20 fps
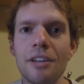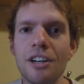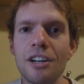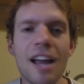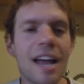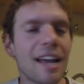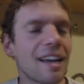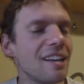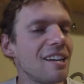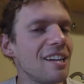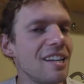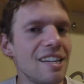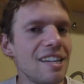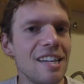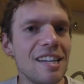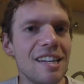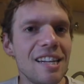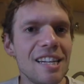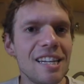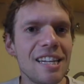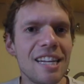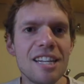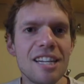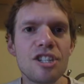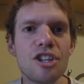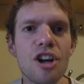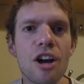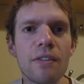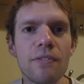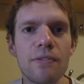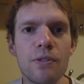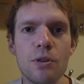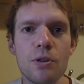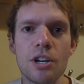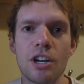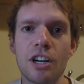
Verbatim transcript: you're not going to eat any eat junk food.